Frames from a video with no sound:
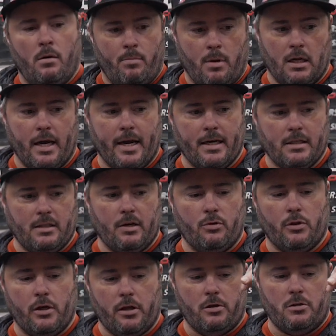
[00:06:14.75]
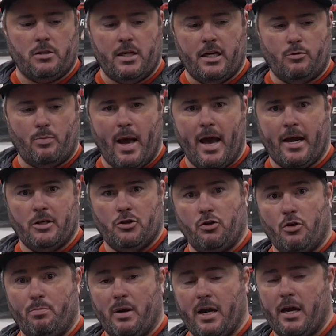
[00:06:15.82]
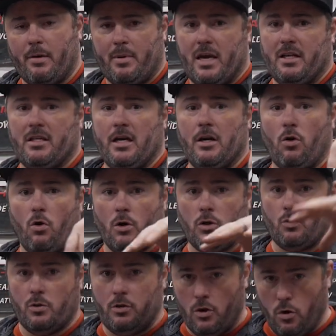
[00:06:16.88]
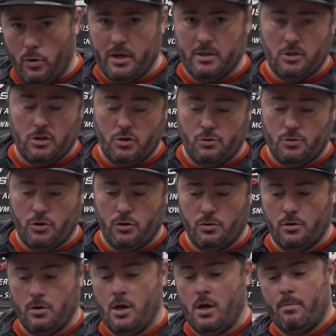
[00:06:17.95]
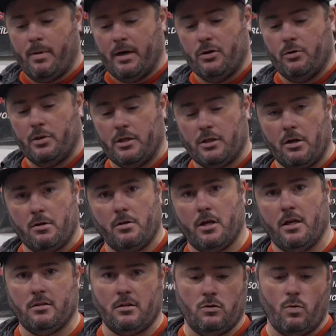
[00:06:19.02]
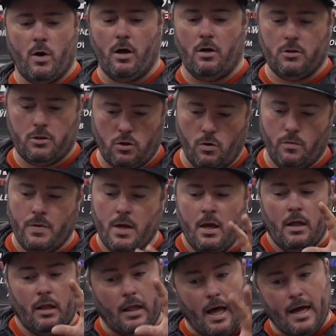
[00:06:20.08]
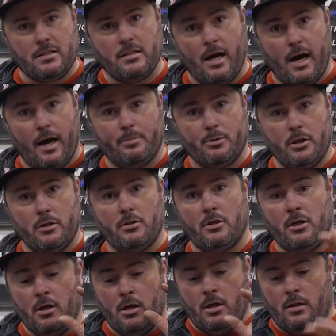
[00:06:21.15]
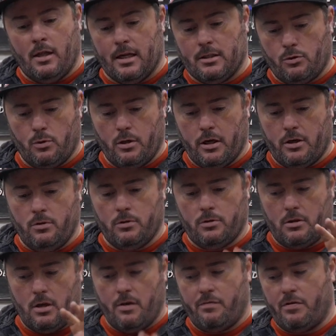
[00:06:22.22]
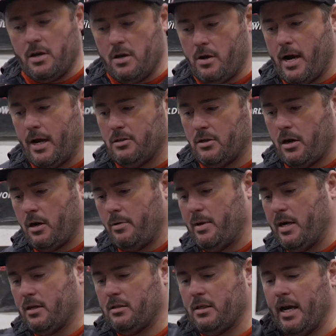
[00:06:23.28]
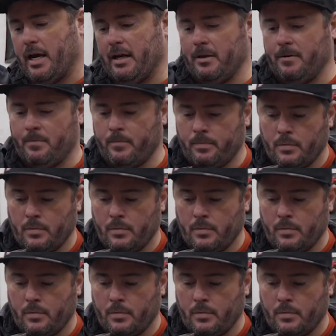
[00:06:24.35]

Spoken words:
But like I said, with the other stage package, you can pick up 18 horse with no ECU tune by doing these other things as well. So lots of options, lots of really cool stuff. I think you guys are going to be excited.